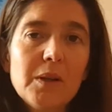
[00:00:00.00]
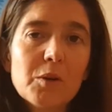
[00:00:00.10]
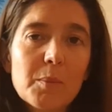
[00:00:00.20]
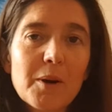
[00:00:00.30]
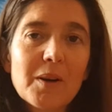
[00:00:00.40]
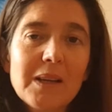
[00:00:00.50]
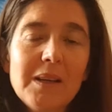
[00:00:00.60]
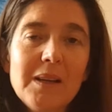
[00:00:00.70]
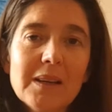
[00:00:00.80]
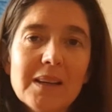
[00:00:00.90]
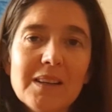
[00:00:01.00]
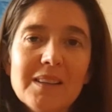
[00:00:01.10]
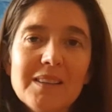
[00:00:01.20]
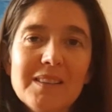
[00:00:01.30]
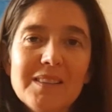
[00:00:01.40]
body,
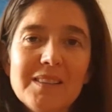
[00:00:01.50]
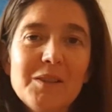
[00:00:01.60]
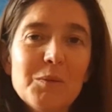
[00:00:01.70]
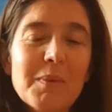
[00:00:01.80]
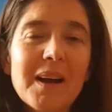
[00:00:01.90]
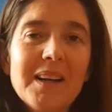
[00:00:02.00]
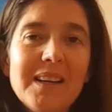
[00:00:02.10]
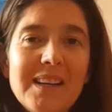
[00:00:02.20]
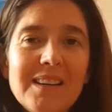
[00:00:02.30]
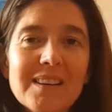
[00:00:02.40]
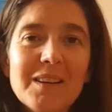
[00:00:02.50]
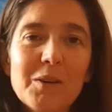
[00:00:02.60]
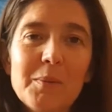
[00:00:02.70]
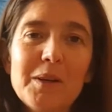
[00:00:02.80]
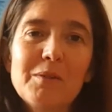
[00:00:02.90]
and you might need a little
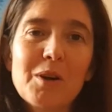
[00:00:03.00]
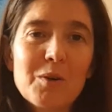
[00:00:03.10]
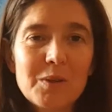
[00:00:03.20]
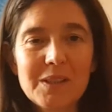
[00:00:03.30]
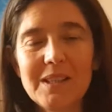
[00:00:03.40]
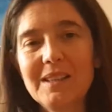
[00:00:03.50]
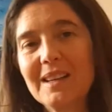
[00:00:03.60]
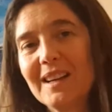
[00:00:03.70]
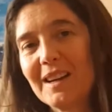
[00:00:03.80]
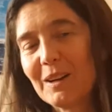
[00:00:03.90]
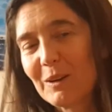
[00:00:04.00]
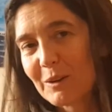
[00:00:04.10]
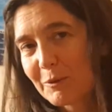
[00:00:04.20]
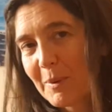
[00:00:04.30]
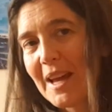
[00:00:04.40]
bit of coaxing, a lot
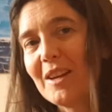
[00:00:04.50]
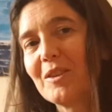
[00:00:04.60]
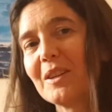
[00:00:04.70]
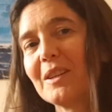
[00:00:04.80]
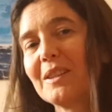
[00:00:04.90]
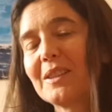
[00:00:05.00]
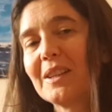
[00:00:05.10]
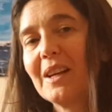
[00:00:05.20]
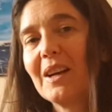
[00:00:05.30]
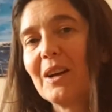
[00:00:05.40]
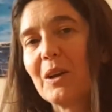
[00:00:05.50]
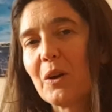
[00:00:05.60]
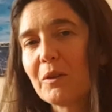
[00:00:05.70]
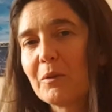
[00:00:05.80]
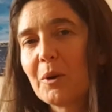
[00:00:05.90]
of patience, a
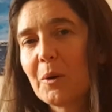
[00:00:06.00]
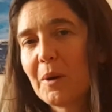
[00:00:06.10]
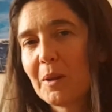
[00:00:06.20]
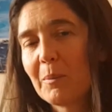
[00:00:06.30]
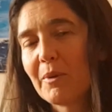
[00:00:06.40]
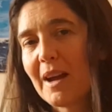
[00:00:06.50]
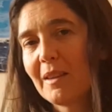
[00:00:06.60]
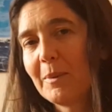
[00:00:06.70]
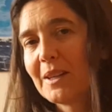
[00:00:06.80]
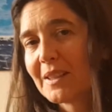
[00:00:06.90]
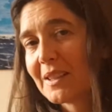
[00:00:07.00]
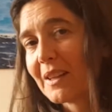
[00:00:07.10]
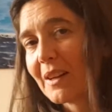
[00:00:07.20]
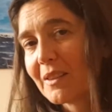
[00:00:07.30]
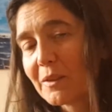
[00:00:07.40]
lot of work with the breath, because
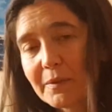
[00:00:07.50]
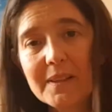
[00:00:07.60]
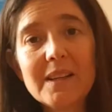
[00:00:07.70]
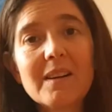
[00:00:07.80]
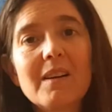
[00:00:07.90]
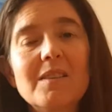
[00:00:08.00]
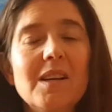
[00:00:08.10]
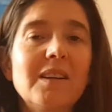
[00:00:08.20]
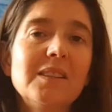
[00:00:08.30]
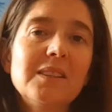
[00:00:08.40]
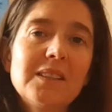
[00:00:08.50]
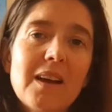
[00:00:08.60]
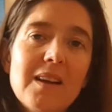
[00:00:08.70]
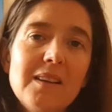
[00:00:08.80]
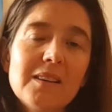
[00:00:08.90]
there's fear tucked
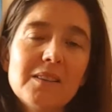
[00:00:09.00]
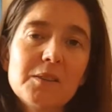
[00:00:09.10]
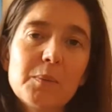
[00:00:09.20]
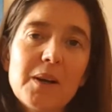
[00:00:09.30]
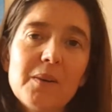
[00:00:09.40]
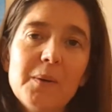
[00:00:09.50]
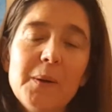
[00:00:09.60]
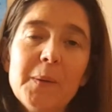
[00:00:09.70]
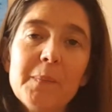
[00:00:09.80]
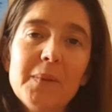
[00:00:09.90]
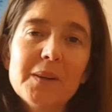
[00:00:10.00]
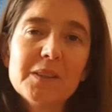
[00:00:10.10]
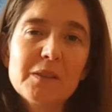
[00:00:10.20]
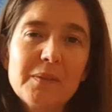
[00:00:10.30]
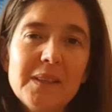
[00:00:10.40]
inside there as well.
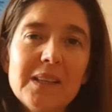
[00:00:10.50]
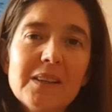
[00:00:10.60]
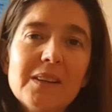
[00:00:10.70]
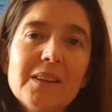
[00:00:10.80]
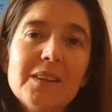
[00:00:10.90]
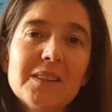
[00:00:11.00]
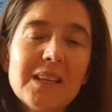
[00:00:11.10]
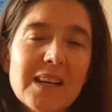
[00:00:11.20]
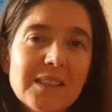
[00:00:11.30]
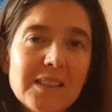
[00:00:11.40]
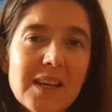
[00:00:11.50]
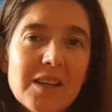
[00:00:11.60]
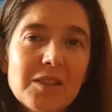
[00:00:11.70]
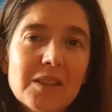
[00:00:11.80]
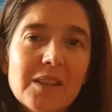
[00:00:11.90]
There's fear, there's
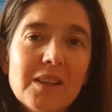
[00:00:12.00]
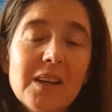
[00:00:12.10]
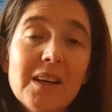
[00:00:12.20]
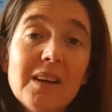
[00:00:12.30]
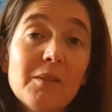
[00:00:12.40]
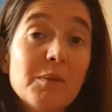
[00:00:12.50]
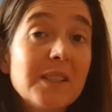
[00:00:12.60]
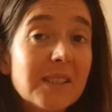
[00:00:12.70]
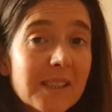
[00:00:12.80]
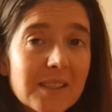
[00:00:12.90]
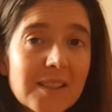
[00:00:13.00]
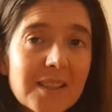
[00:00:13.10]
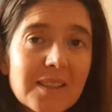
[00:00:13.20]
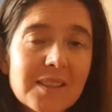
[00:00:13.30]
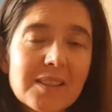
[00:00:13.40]
hesitation,
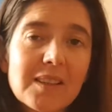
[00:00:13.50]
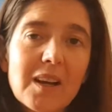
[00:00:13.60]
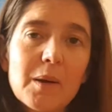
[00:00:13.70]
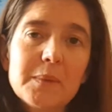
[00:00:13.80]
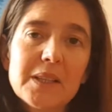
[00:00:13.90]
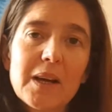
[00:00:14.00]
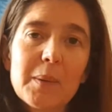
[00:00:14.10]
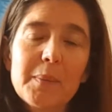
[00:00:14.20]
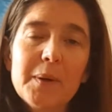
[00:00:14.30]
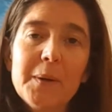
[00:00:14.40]
resistance comes up,